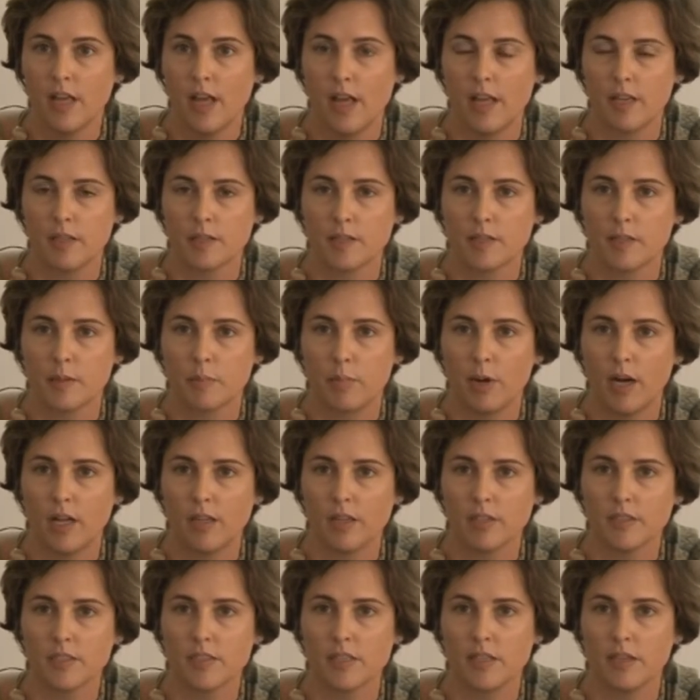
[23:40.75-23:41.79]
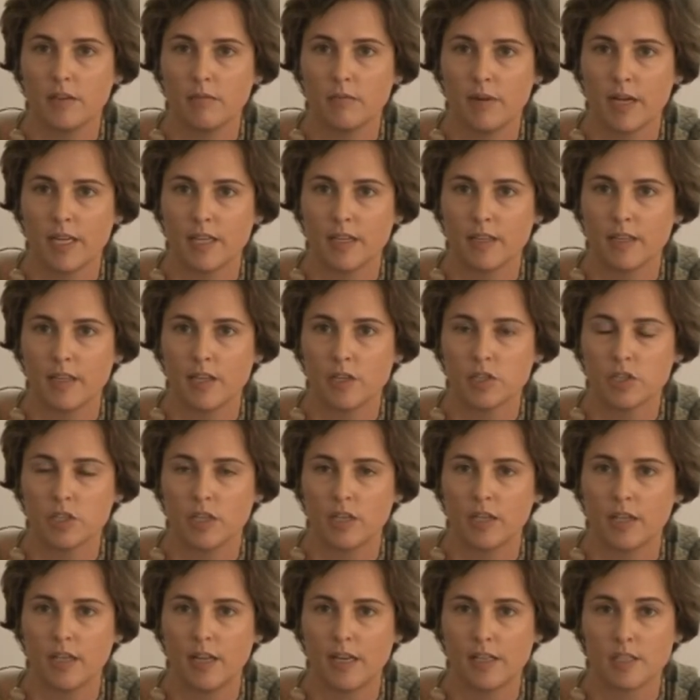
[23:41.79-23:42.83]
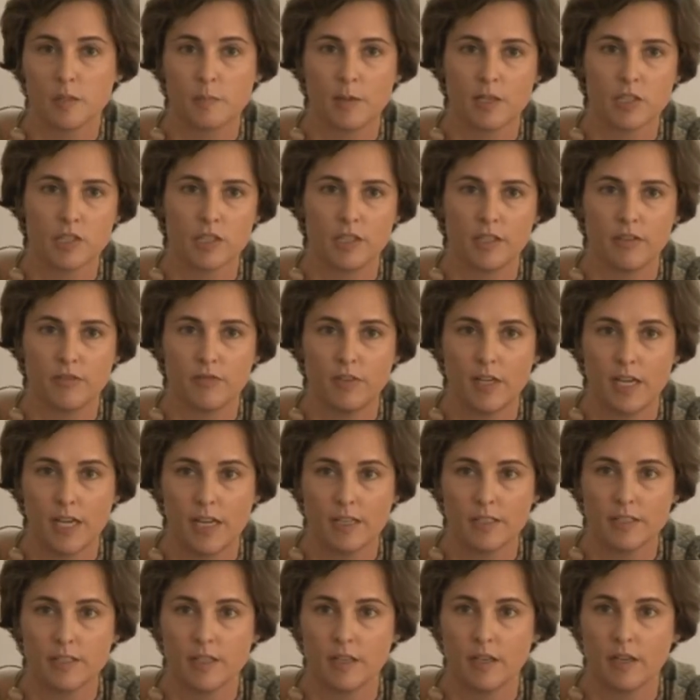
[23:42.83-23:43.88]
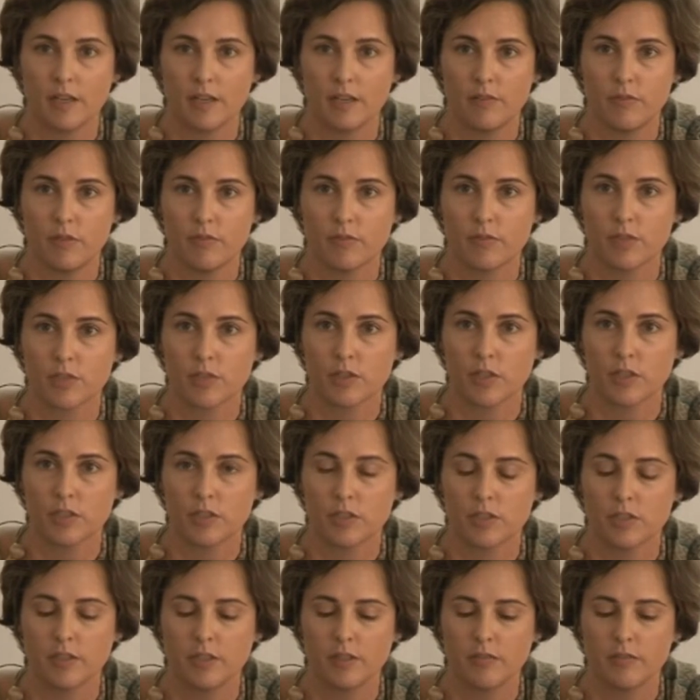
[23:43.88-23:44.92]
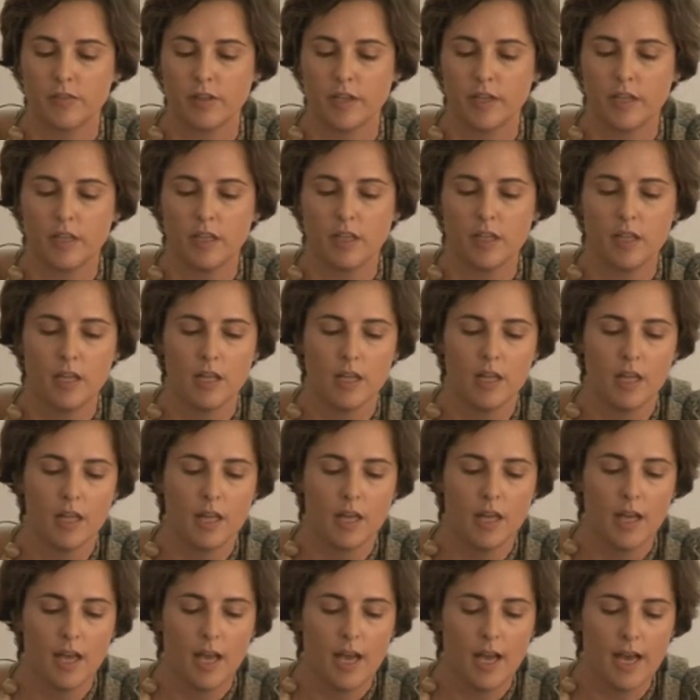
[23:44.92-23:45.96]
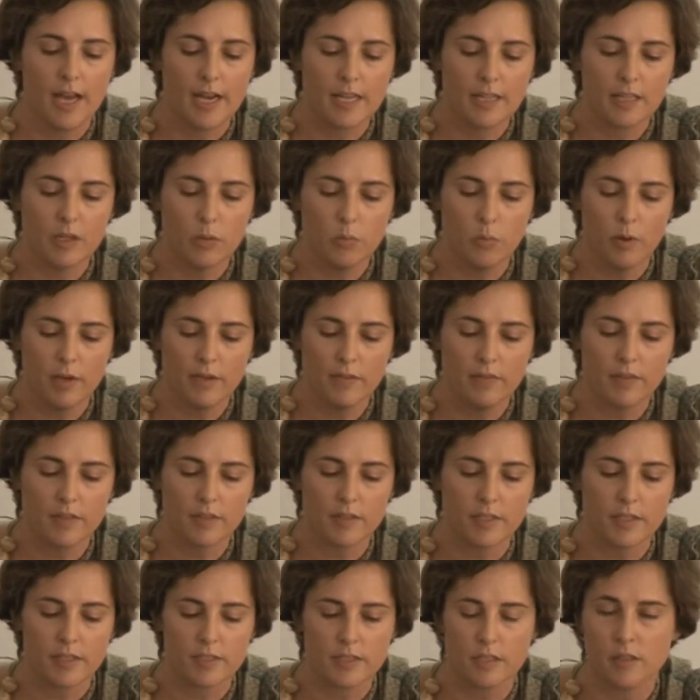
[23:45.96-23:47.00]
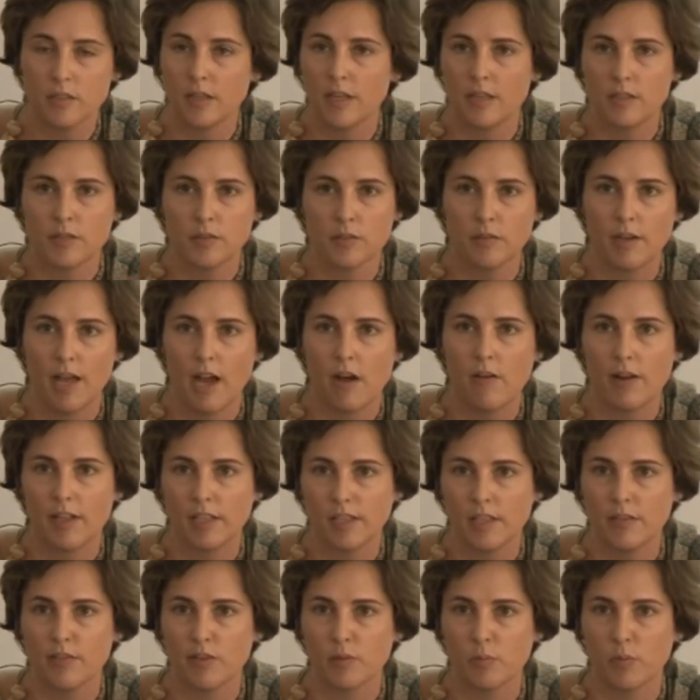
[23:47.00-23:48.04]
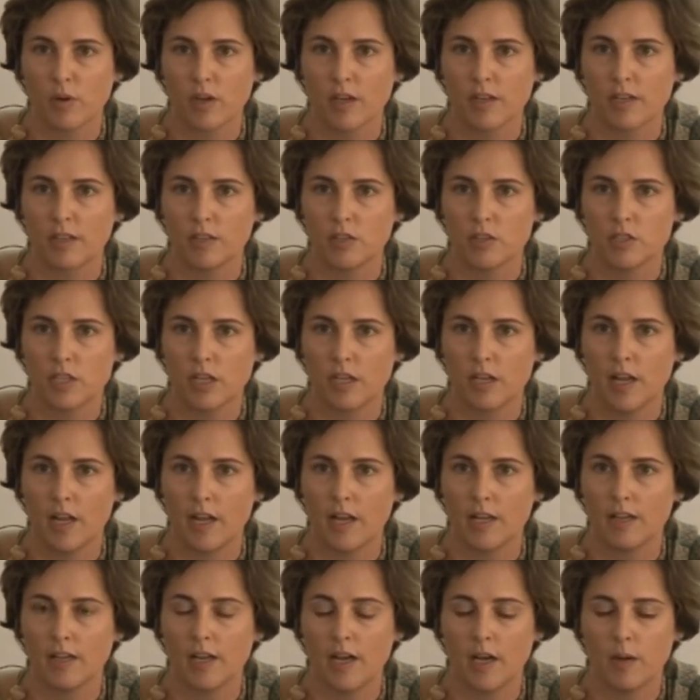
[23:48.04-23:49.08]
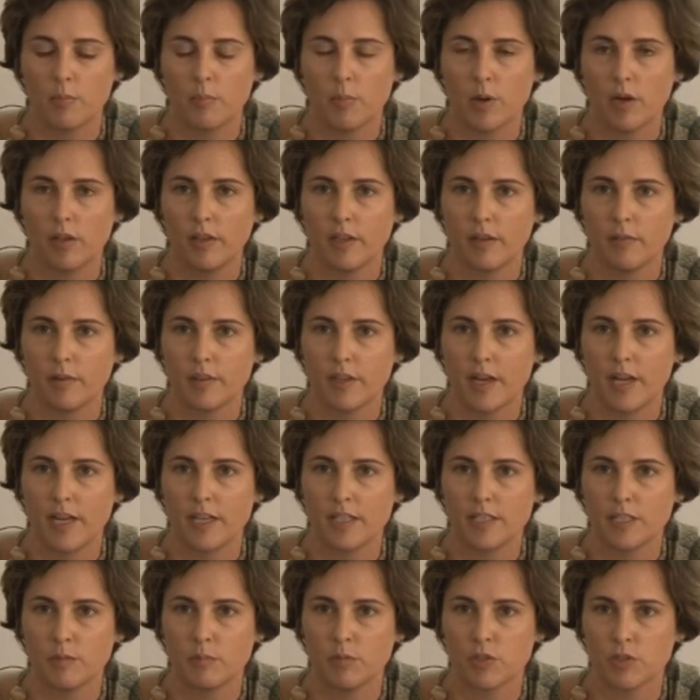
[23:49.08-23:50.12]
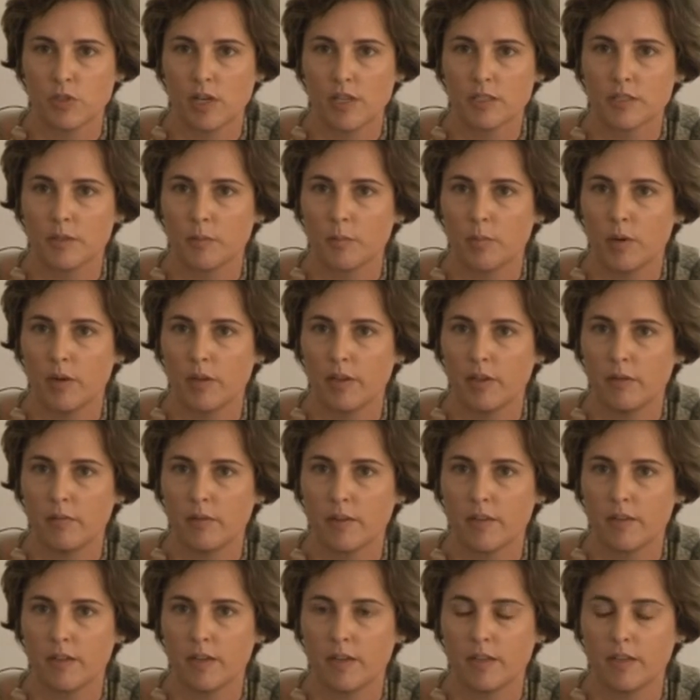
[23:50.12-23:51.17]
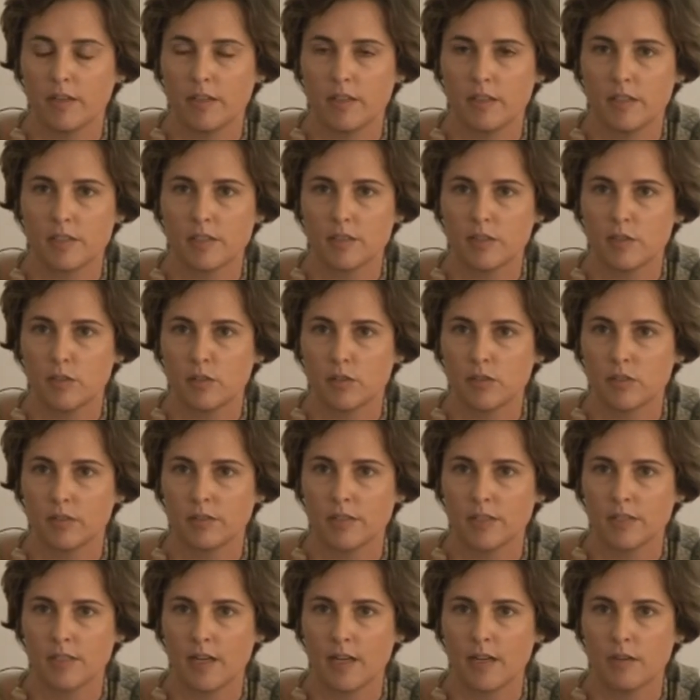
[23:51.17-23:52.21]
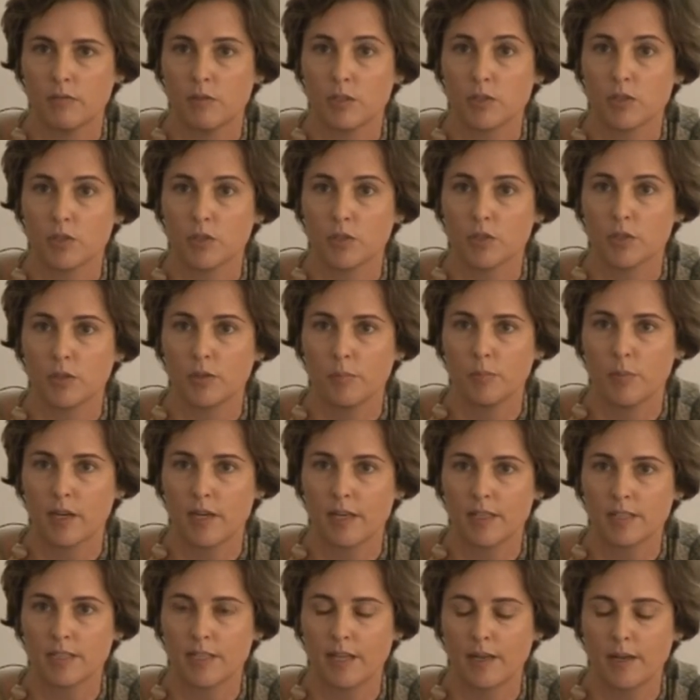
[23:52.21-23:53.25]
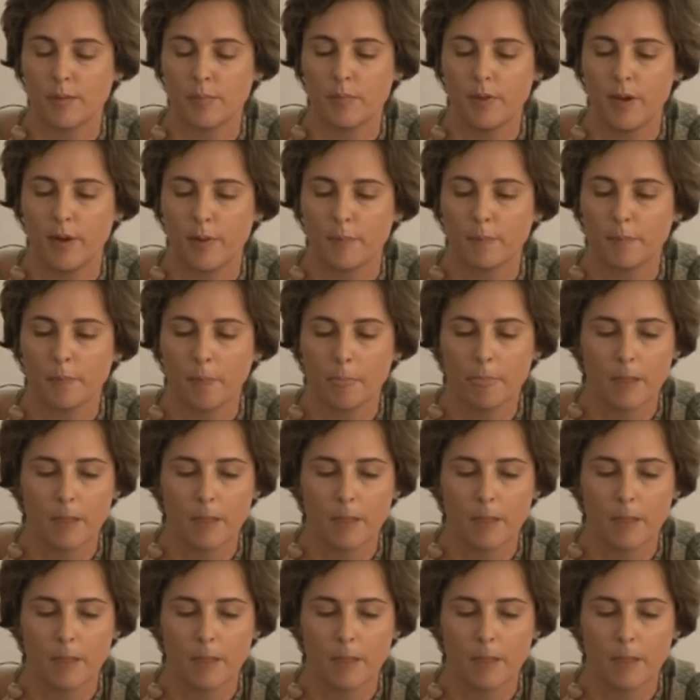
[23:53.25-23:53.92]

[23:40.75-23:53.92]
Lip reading: and the policy, regulation, and especially financing of infrastructure delivery. And I think one of the things, and so now I live and work in Chennai, partly with IIT Madras and partly with an institutional design research group that I set up there.